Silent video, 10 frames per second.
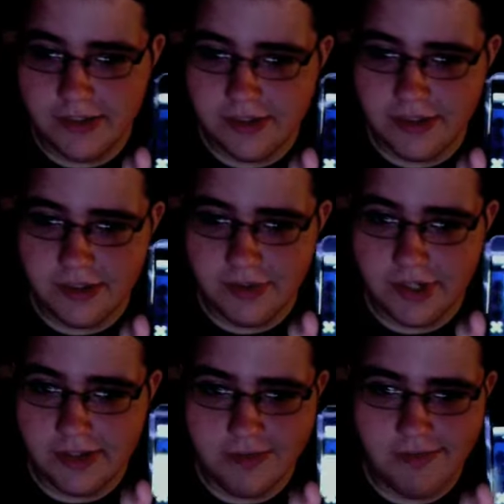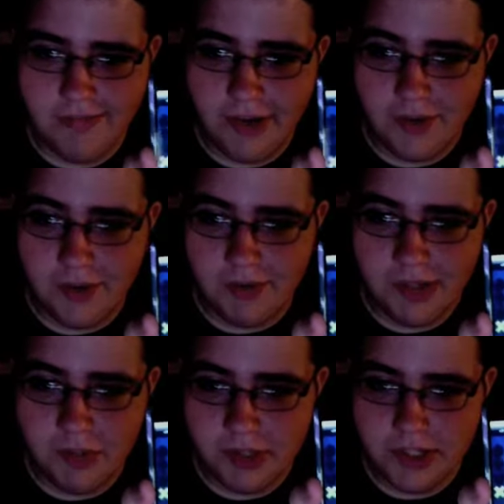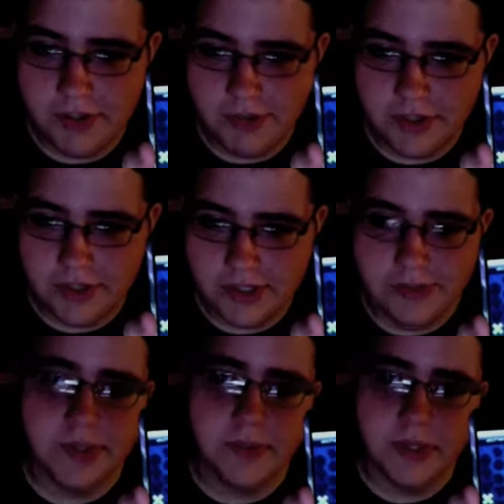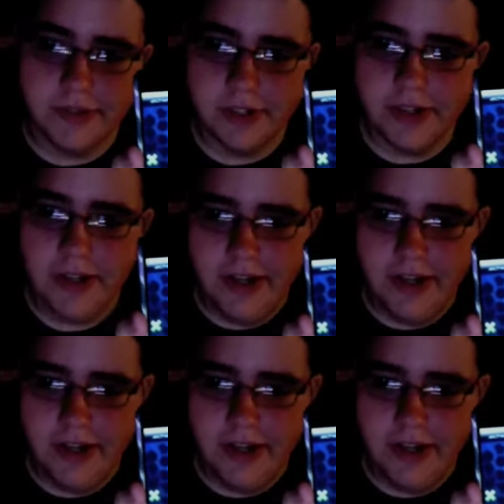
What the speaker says: Stuff like, I don't know, complete your first level or whatever.